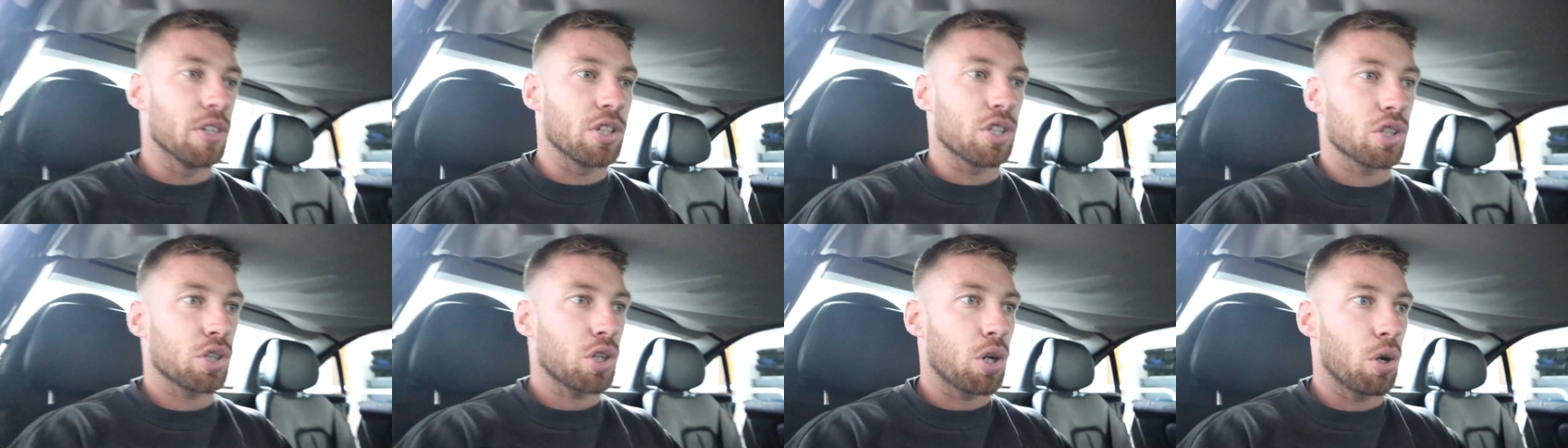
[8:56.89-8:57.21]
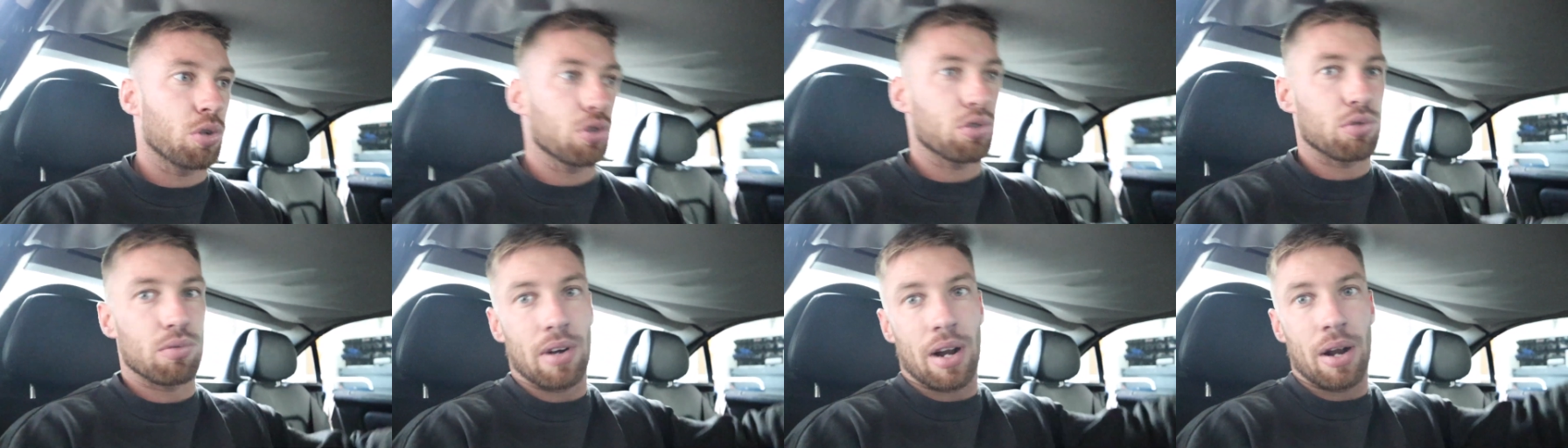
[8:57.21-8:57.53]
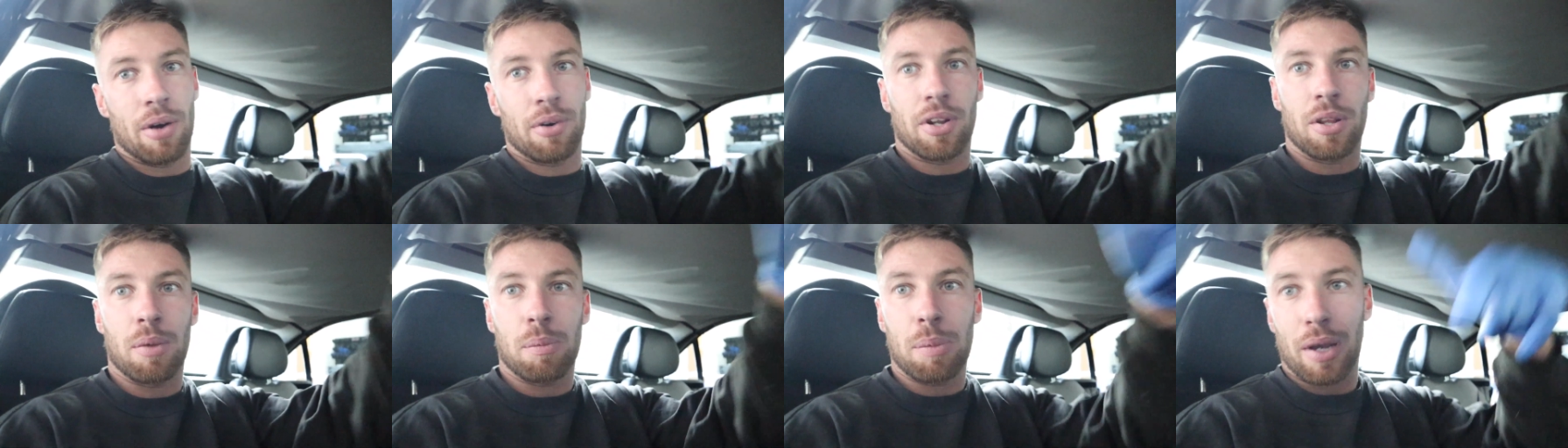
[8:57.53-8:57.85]
and it just goes
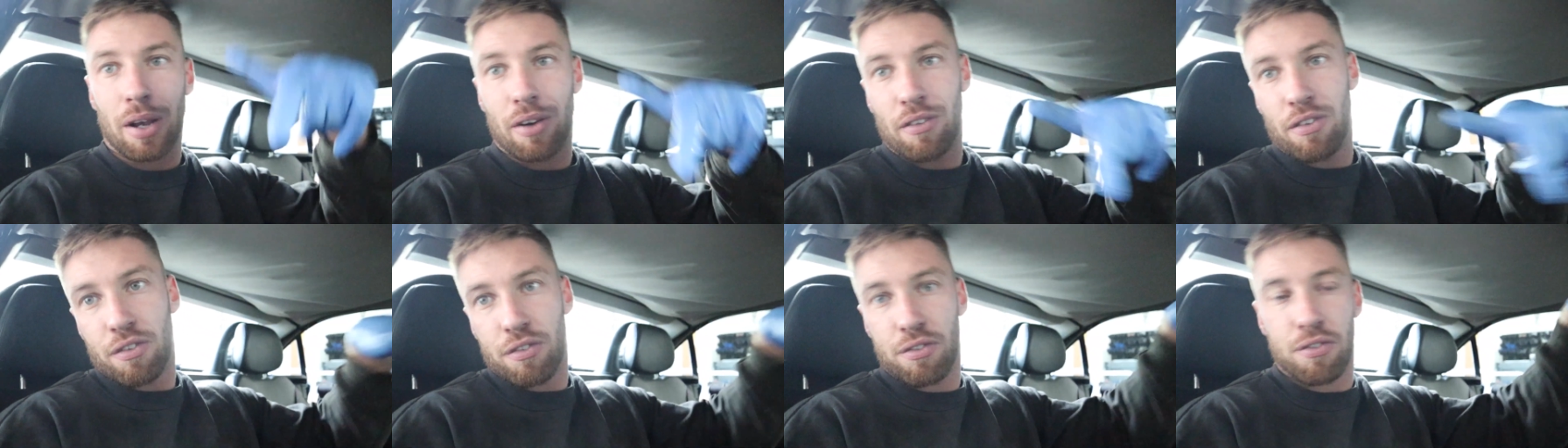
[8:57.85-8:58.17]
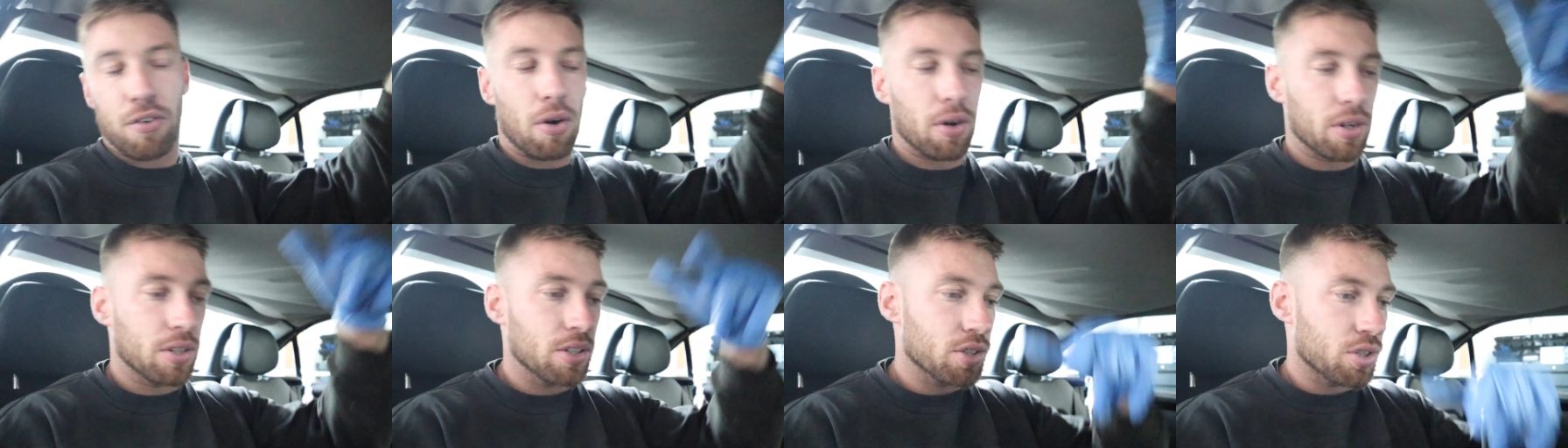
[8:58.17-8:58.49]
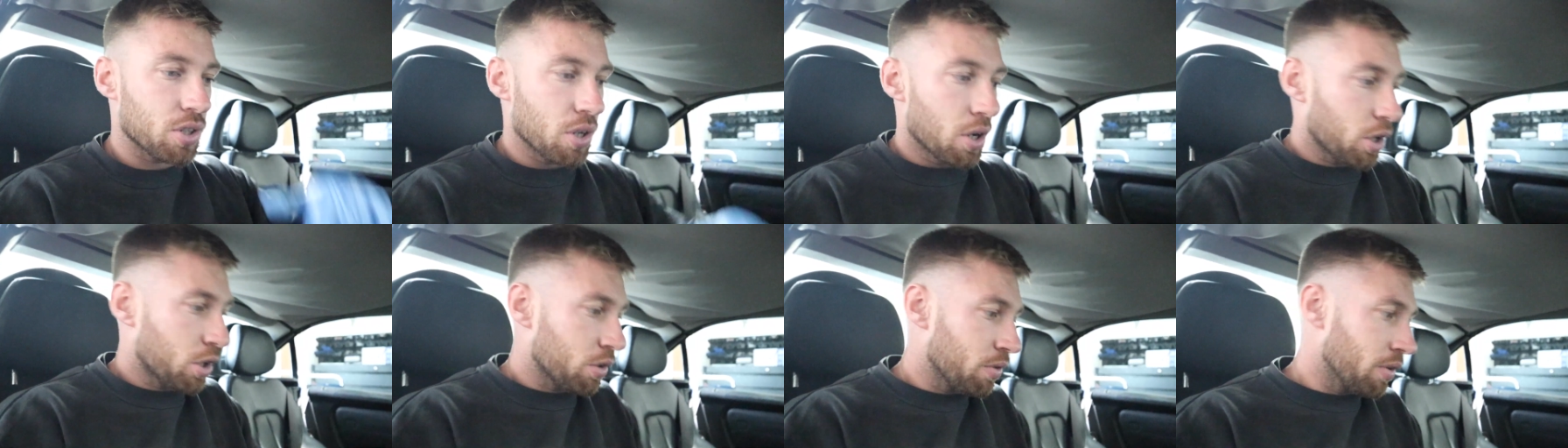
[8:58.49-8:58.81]
around in a big fucking
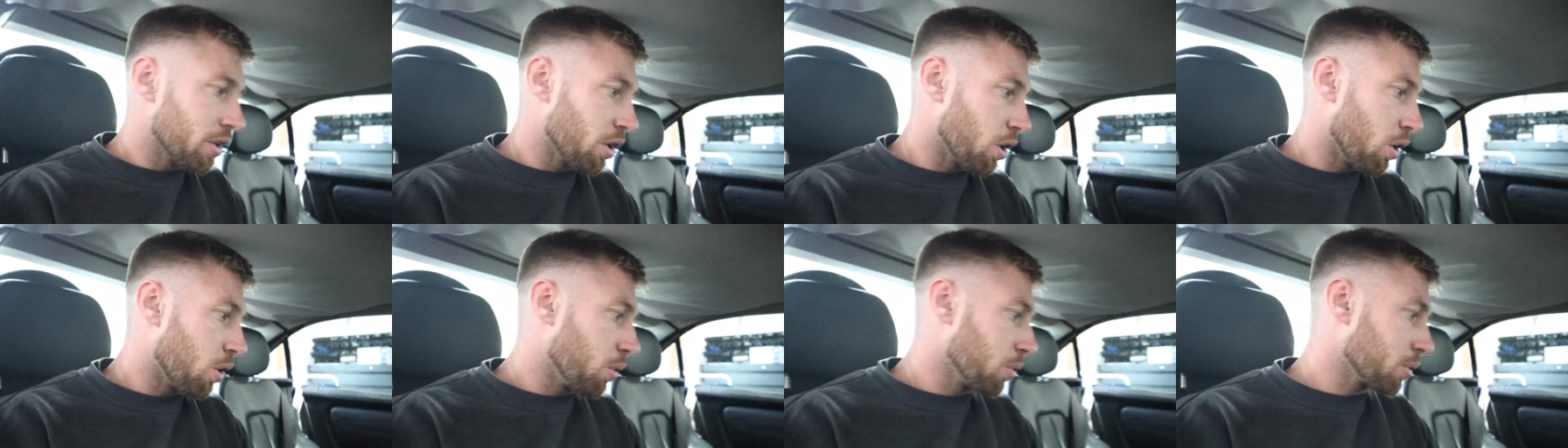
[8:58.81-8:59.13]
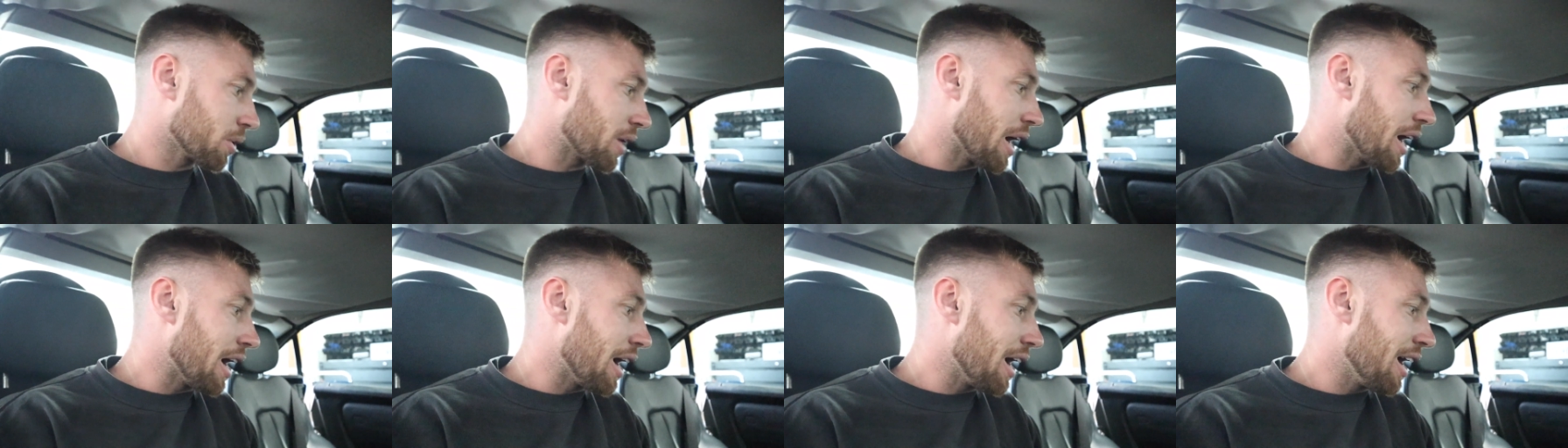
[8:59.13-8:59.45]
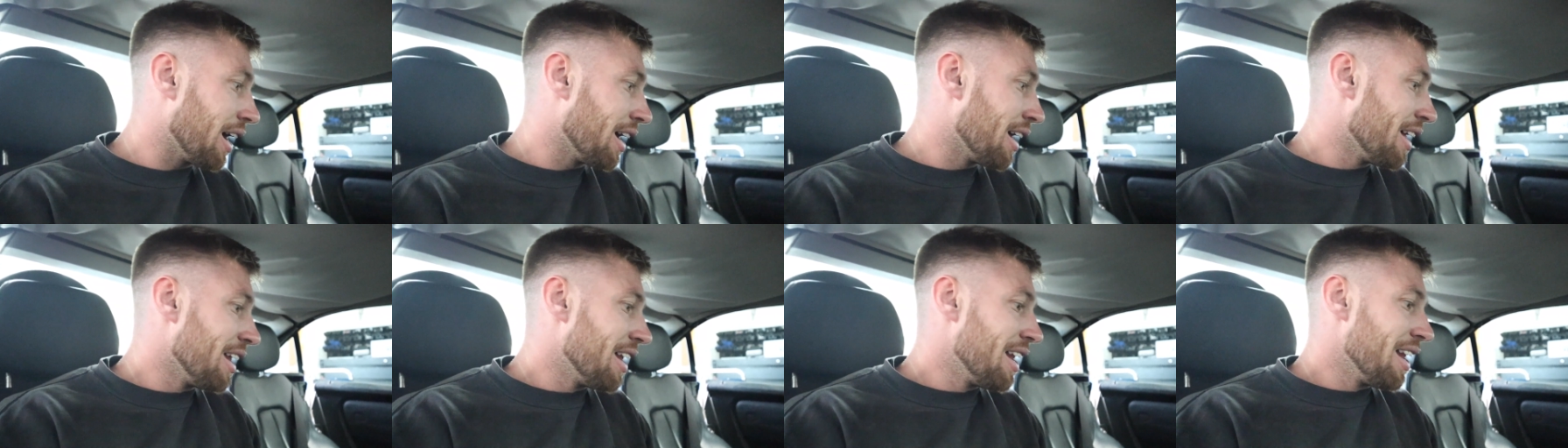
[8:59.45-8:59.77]
circle around the whole
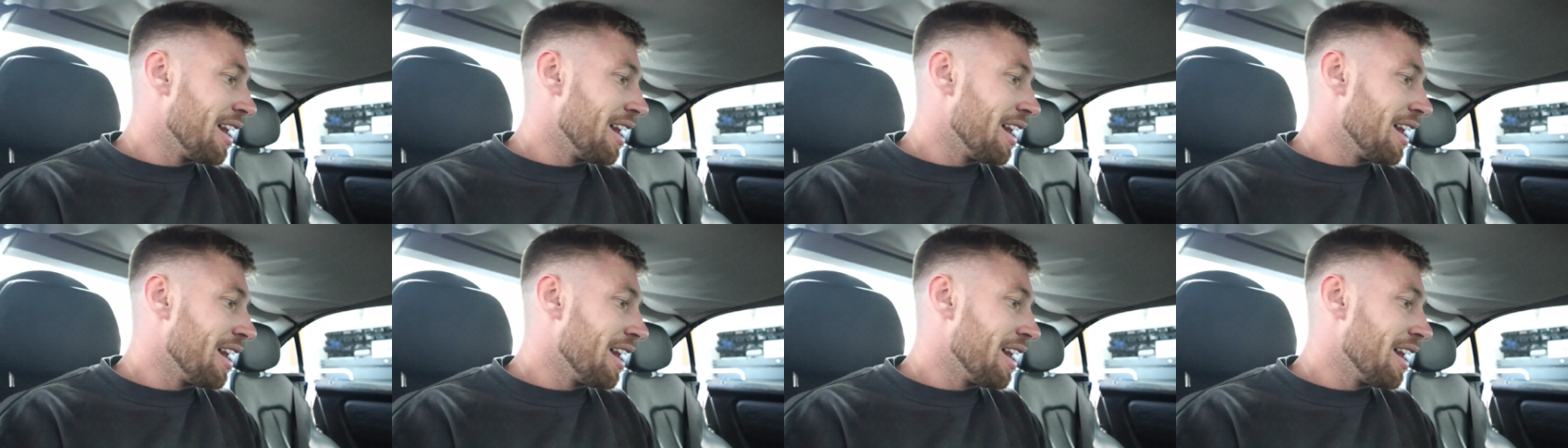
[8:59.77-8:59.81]
car.